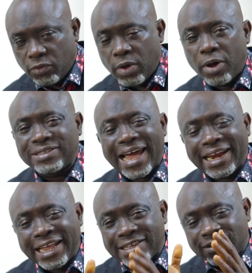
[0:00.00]
We must
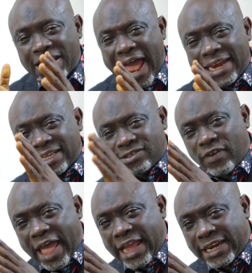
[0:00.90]
unnecessarily
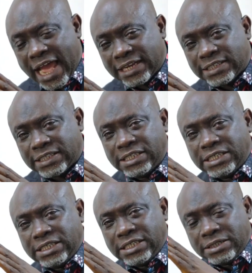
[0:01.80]
identify that
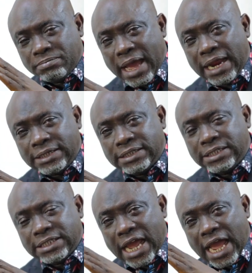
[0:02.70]
demand
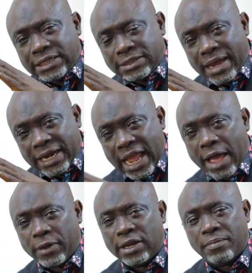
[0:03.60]

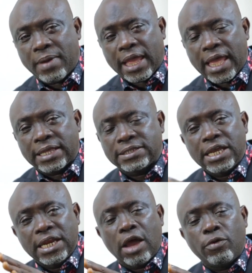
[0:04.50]
gap in the market
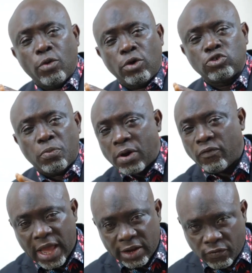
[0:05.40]
that we want to
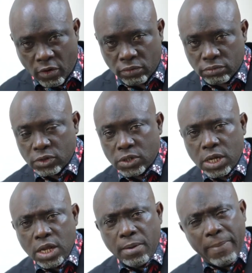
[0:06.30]
provide for.
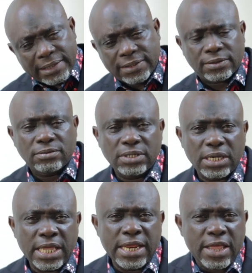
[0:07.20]
But
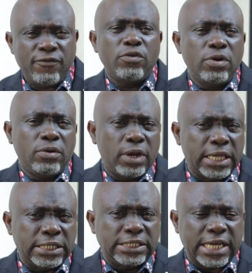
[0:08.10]
even
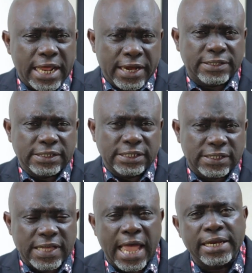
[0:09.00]
in generating
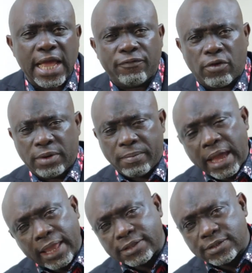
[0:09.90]
this idea from the
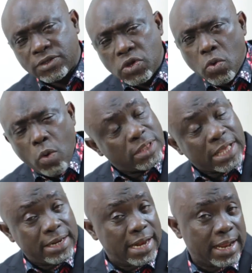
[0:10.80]
market, what
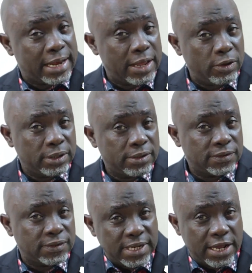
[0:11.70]
are the likely
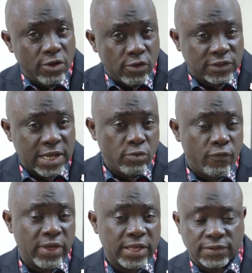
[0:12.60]
scenarios that we'll
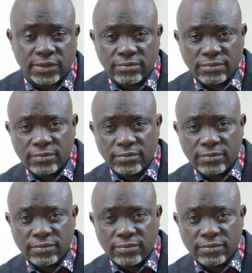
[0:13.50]
face?